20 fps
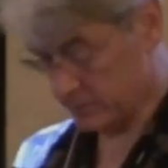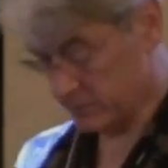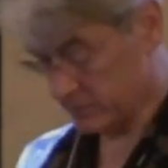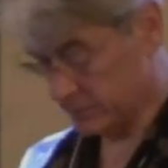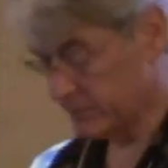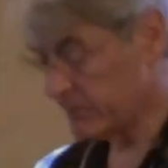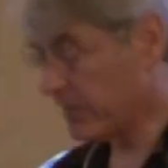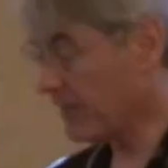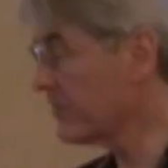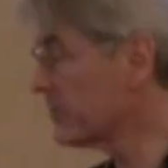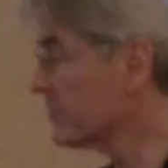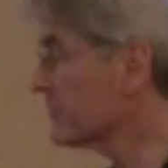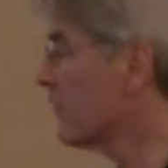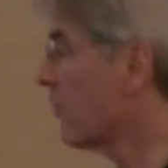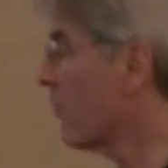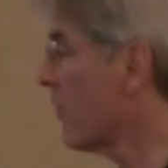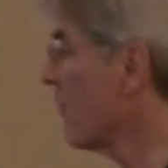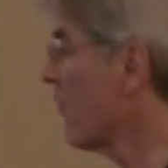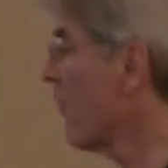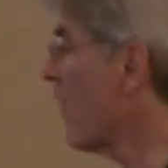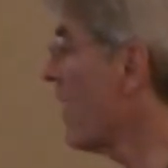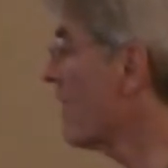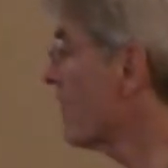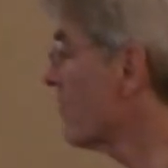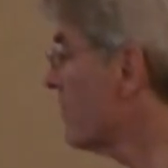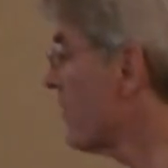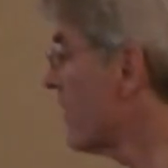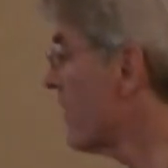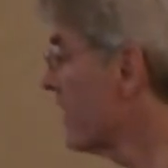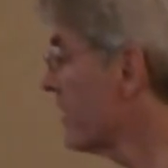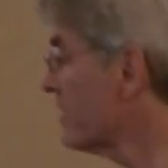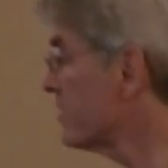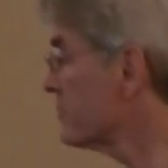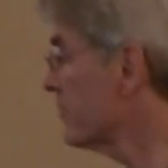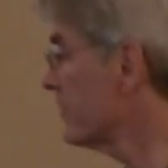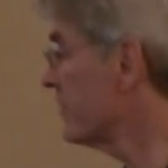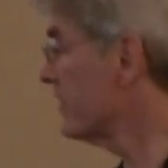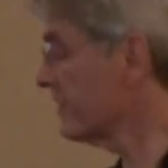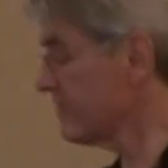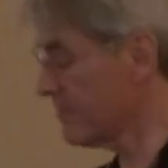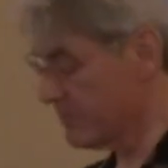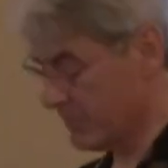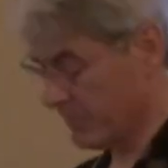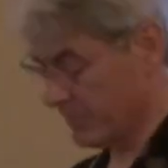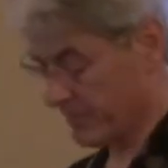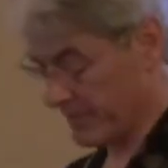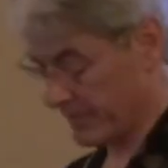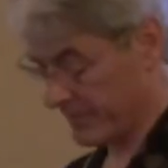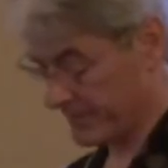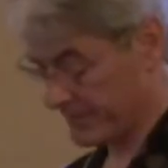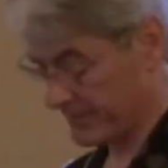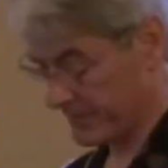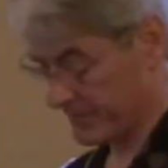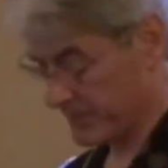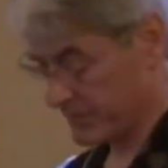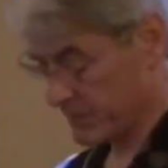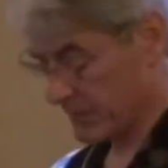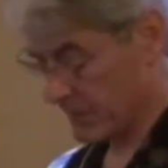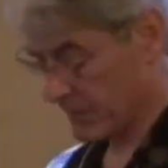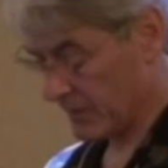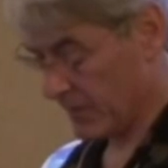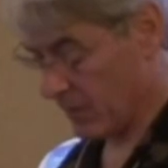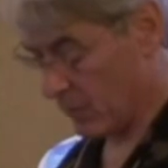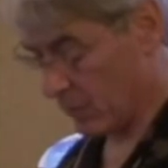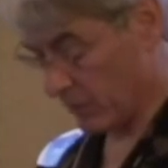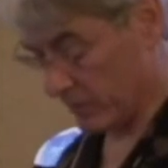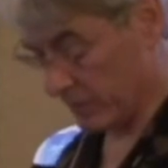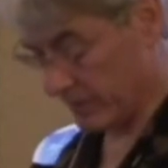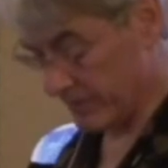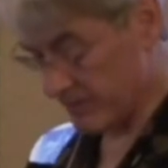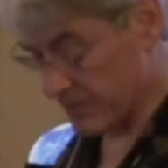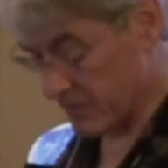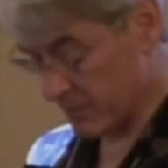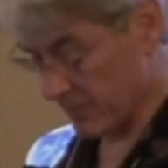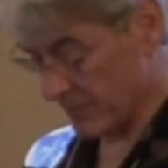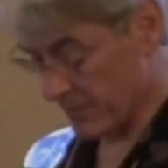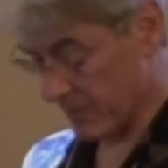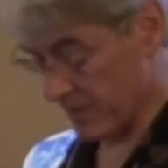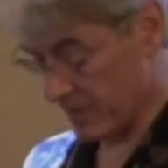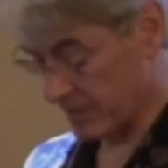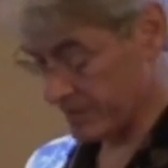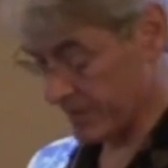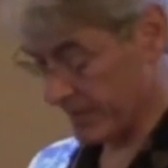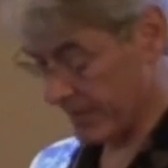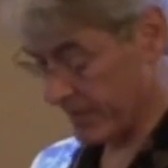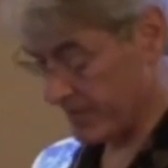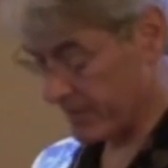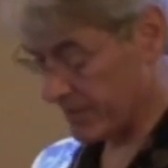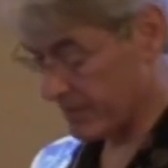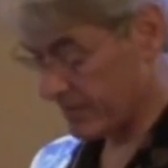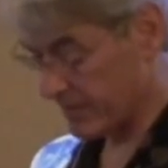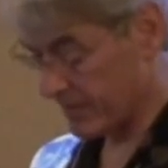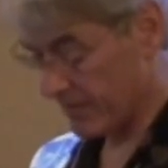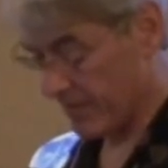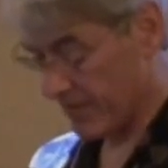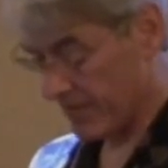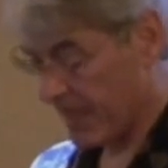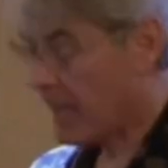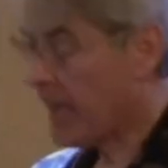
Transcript: Others form rival parties within the movement or leave the movement altogether.